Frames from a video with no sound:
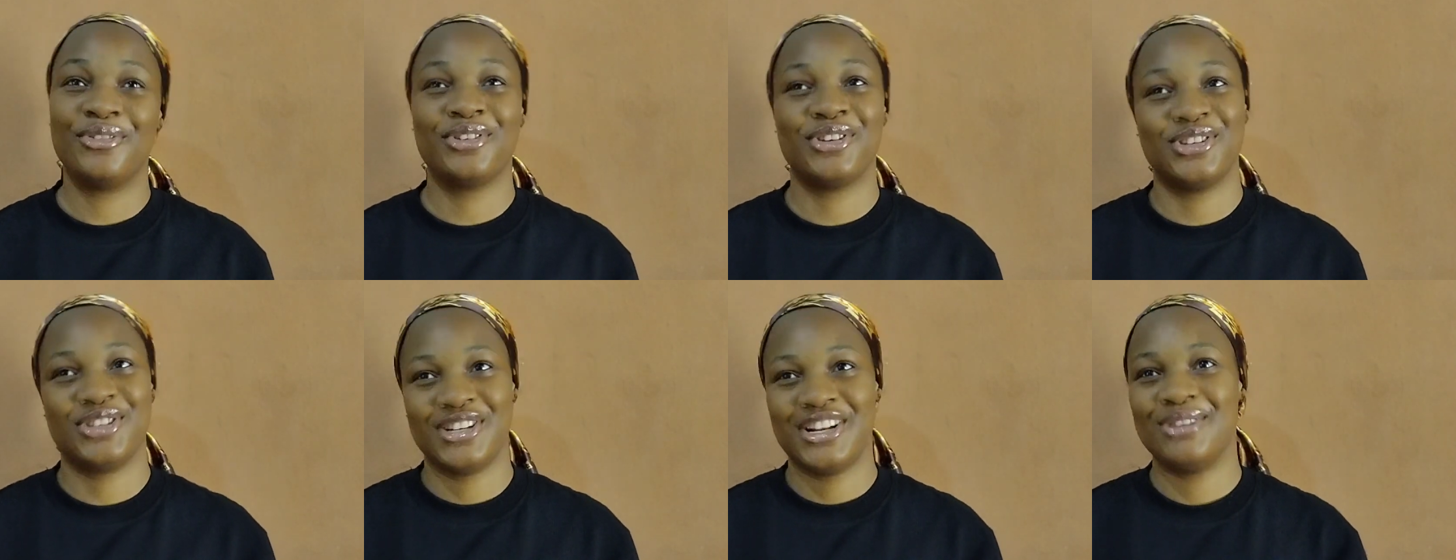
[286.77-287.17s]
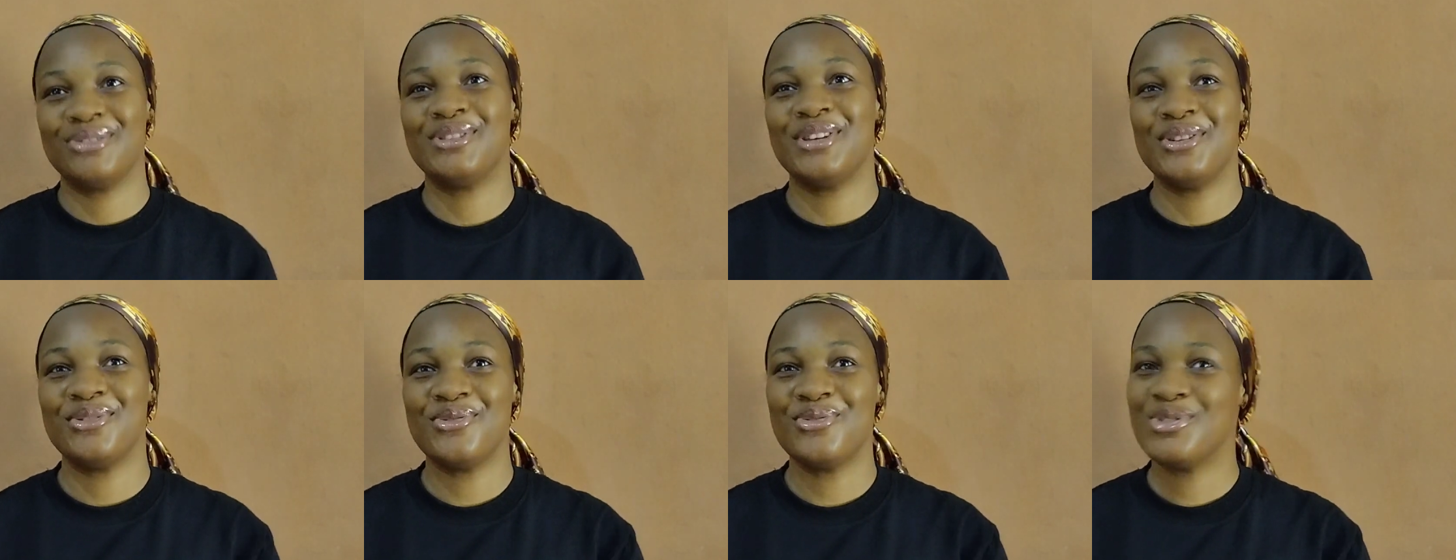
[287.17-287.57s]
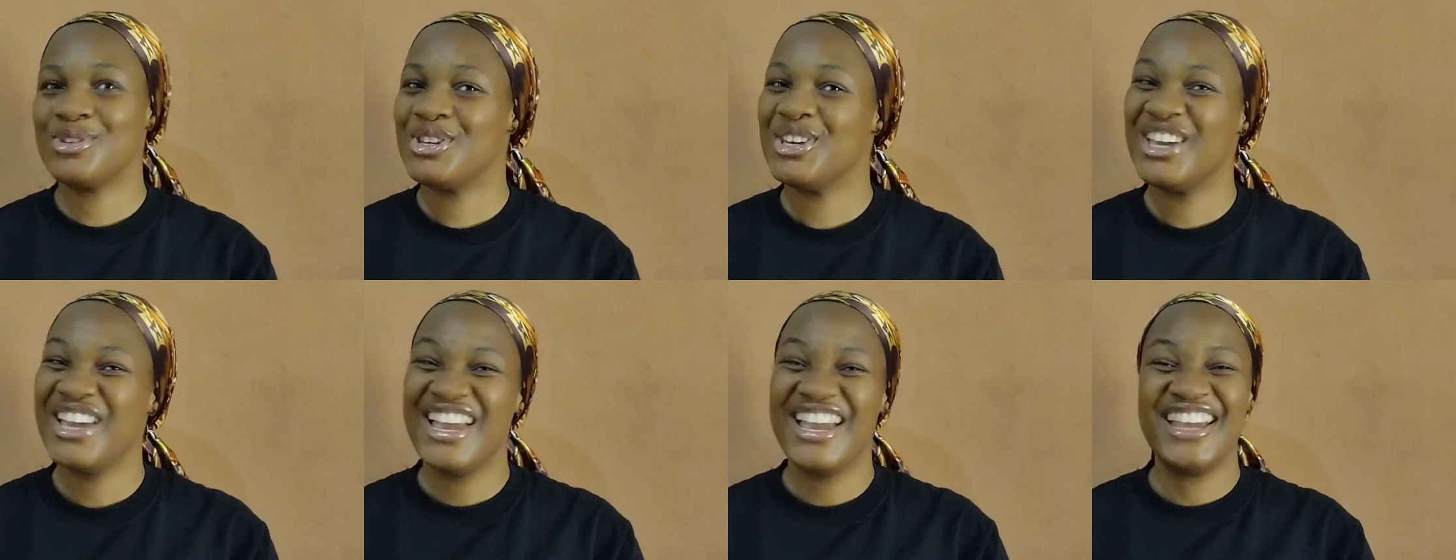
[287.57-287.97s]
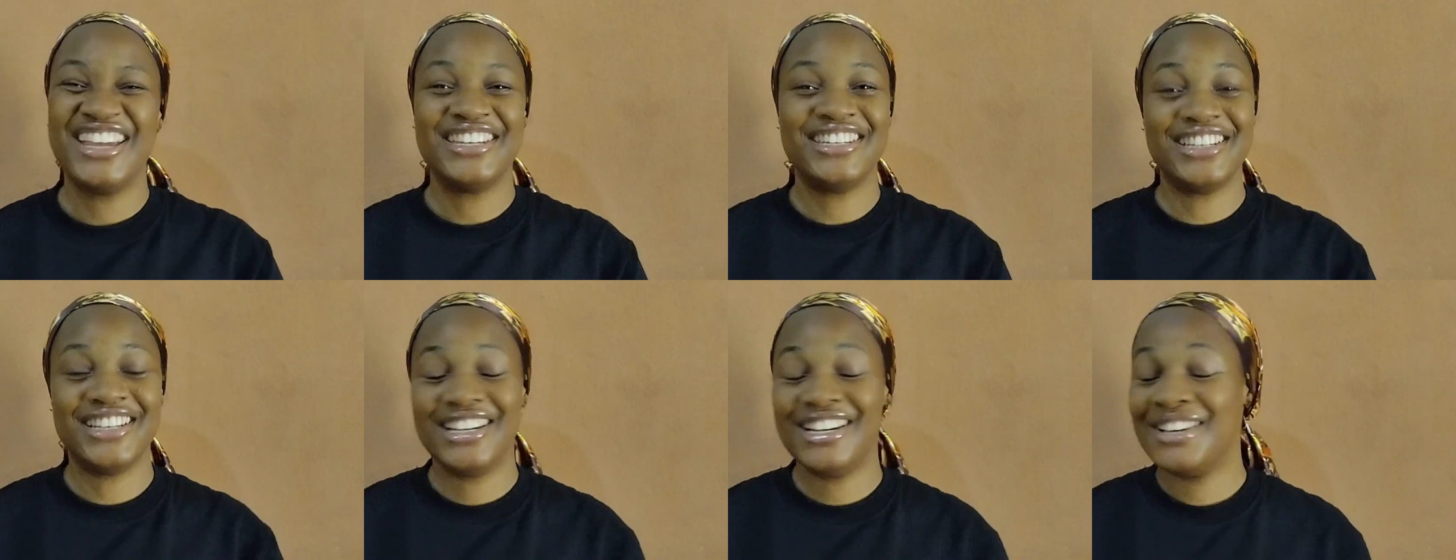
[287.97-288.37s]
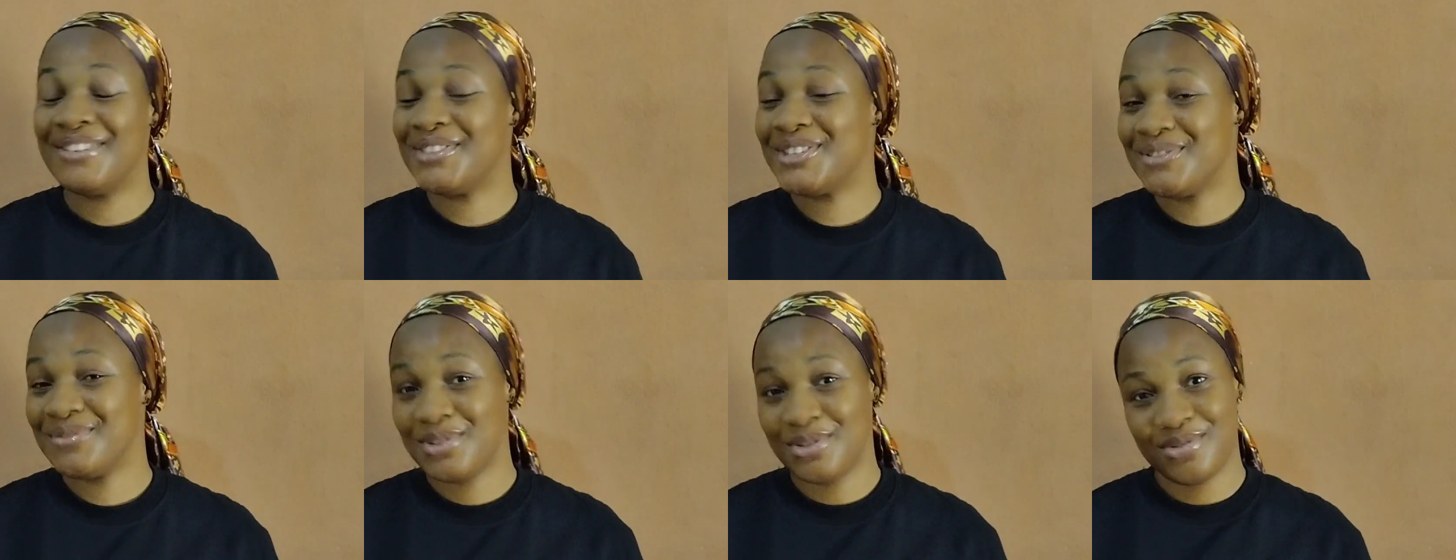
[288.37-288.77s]
Okay, she now said, okay. She
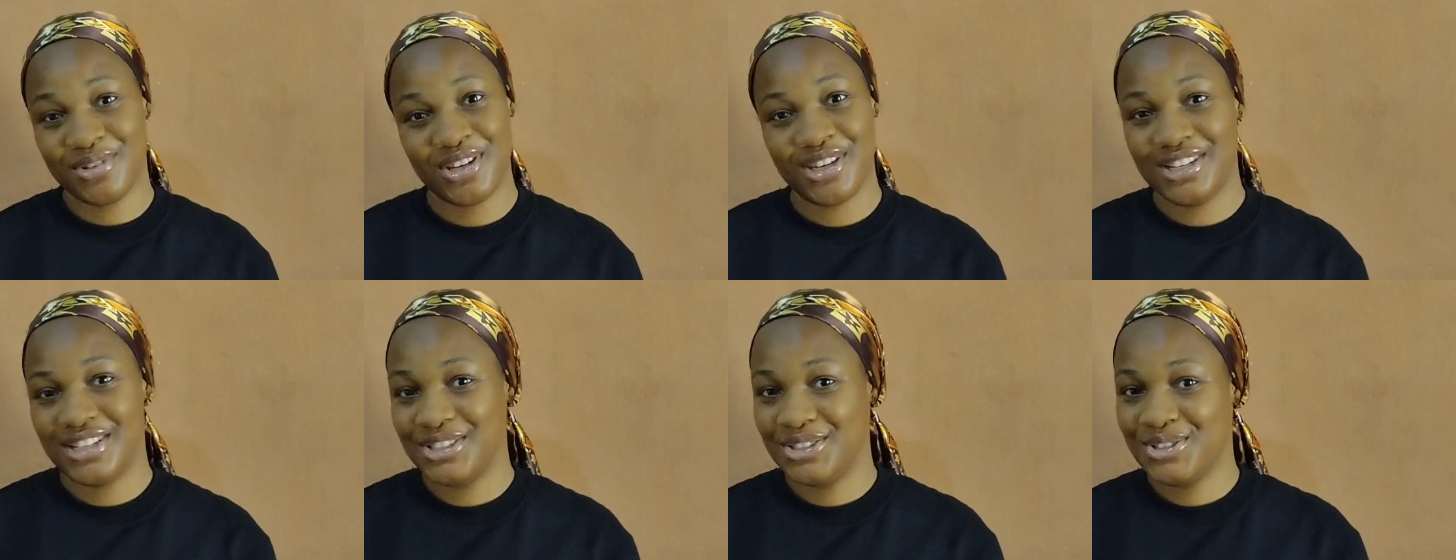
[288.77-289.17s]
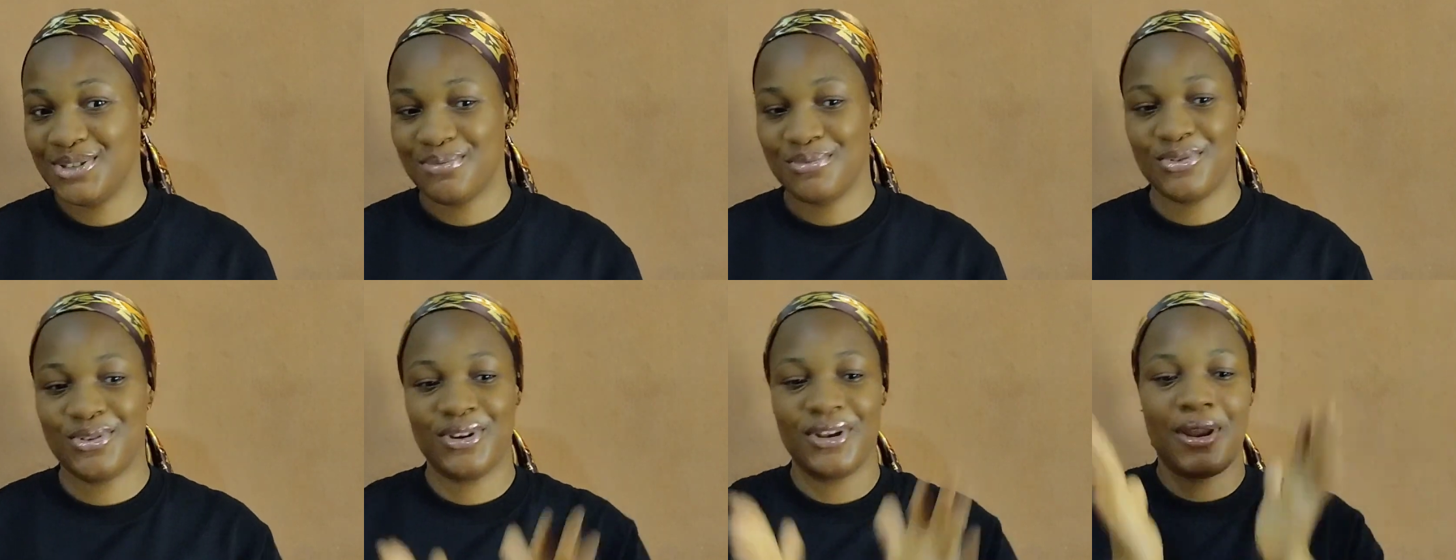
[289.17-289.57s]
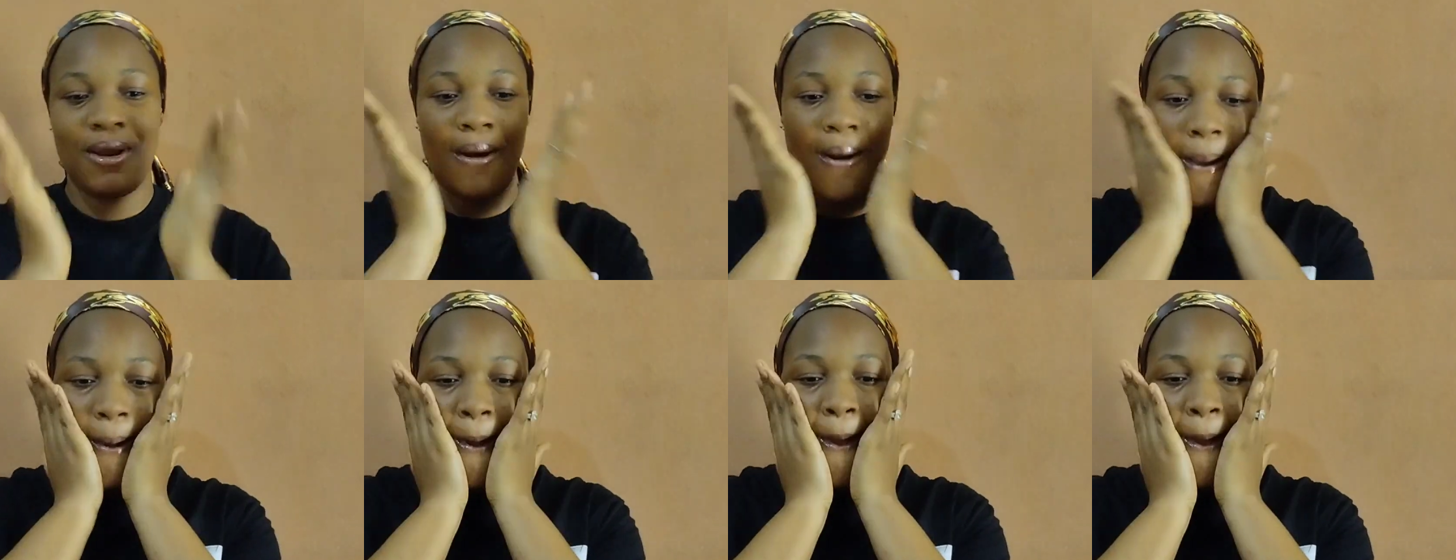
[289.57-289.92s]
left very early in the morning.